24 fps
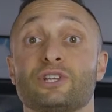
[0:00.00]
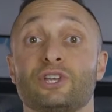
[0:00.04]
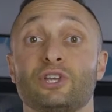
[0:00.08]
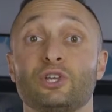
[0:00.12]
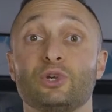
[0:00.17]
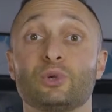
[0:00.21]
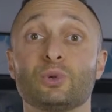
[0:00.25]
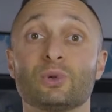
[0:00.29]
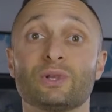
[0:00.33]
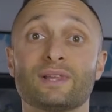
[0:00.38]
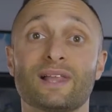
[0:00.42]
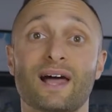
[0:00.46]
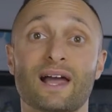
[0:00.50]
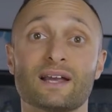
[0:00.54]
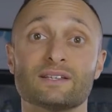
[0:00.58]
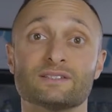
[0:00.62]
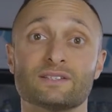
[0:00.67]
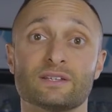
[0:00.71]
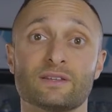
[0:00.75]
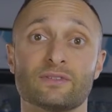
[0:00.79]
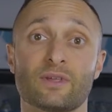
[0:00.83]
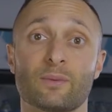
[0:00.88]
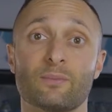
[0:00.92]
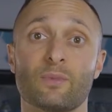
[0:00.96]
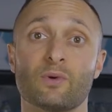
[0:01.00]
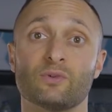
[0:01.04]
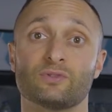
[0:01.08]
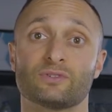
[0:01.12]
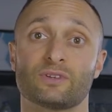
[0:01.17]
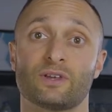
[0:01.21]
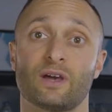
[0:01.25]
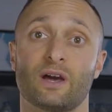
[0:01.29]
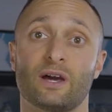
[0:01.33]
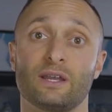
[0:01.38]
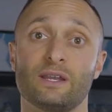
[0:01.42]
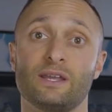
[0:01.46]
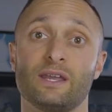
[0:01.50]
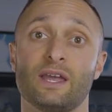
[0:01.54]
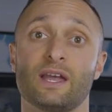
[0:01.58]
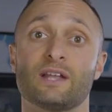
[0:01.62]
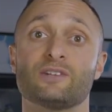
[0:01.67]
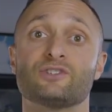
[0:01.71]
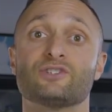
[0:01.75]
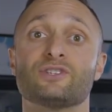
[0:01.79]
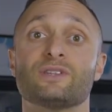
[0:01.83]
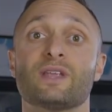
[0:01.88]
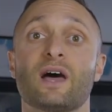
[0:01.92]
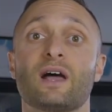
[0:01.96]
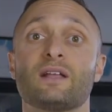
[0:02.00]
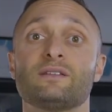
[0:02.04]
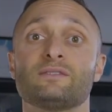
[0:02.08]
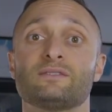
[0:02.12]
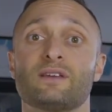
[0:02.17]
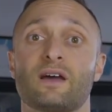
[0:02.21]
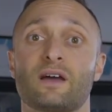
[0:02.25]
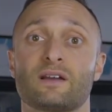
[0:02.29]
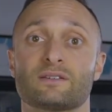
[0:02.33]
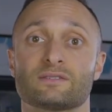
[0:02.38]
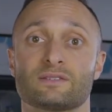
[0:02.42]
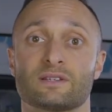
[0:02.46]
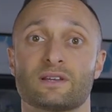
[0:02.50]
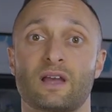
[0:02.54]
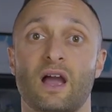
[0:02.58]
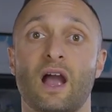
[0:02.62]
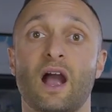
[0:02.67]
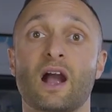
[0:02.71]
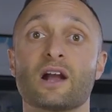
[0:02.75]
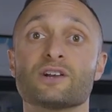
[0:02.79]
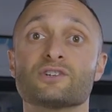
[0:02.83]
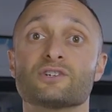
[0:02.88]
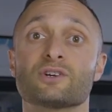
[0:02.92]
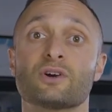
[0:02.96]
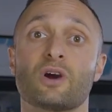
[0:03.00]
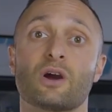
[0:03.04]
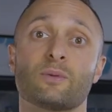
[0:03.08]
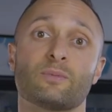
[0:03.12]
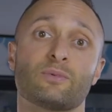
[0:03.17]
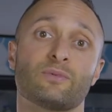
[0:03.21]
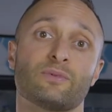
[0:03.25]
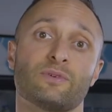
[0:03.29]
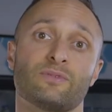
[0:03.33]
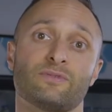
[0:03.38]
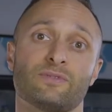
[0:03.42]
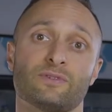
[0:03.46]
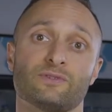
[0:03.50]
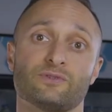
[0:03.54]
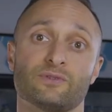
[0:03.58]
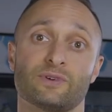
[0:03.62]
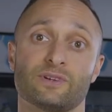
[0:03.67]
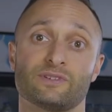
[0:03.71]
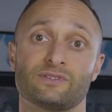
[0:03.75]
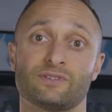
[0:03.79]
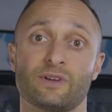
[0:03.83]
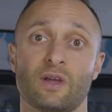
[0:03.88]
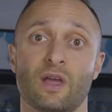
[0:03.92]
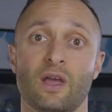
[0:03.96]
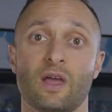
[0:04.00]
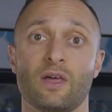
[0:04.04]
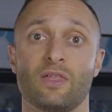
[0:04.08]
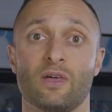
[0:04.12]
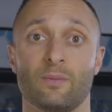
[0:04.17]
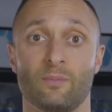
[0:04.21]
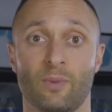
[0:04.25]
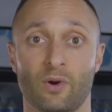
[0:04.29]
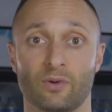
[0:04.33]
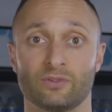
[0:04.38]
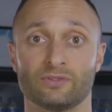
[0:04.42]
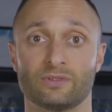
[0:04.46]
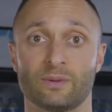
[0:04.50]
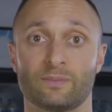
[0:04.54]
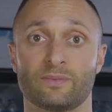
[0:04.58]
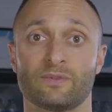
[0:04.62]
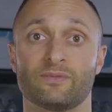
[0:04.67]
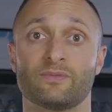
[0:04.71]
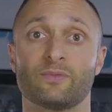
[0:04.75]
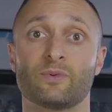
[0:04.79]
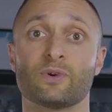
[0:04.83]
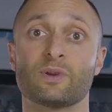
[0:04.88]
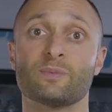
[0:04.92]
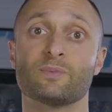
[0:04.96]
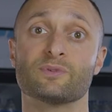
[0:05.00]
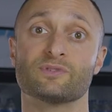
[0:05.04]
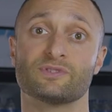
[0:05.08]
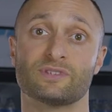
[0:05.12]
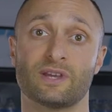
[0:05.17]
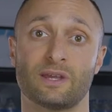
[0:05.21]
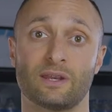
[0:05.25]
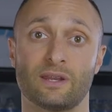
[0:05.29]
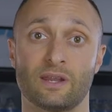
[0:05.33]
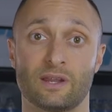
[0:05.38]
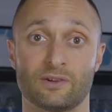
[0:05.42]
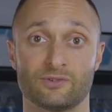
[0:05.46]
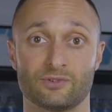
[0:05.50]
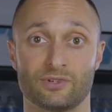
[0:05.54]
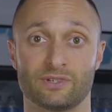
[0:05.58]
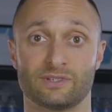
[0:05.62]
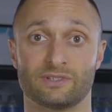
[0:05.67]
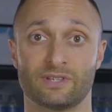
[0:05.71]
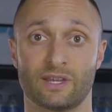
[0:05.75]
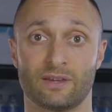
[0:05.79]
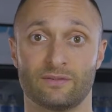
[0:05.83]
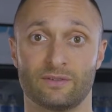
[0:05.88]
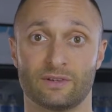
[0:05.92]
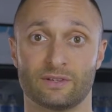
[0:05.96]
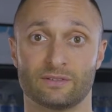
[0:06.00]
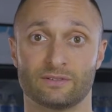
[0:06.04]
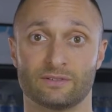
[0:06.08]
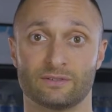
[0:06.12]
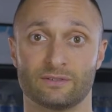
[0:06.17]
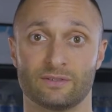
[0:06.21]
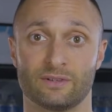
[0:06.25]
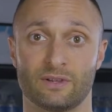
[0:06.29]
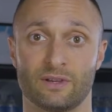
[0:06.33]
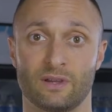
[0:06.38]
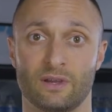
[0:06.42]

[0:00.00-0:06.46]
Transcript: utilizing the most cutting-edge, non-toxic hydrocarbon refrigerants that boast up to forty percent energy savings.